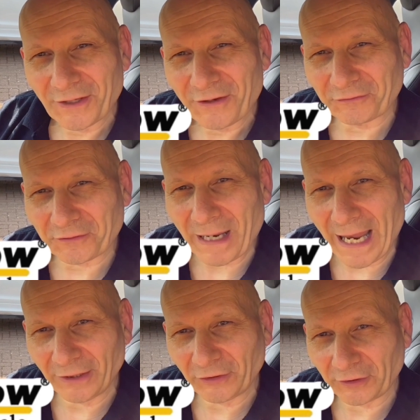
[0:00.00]
from
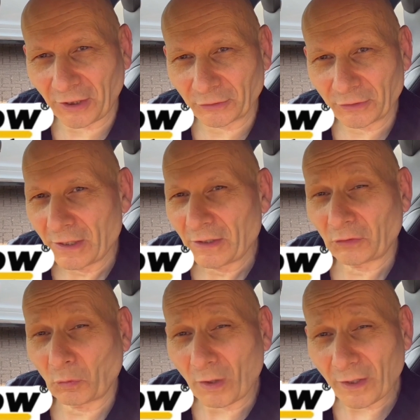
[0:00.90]
Hanshow. The
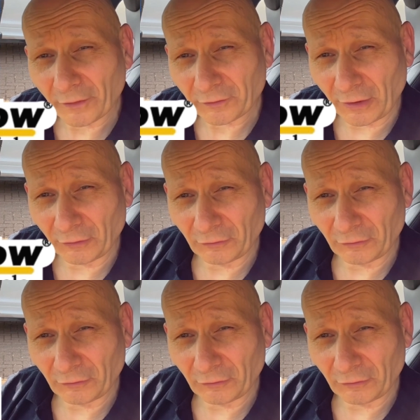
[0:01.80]
one I showed you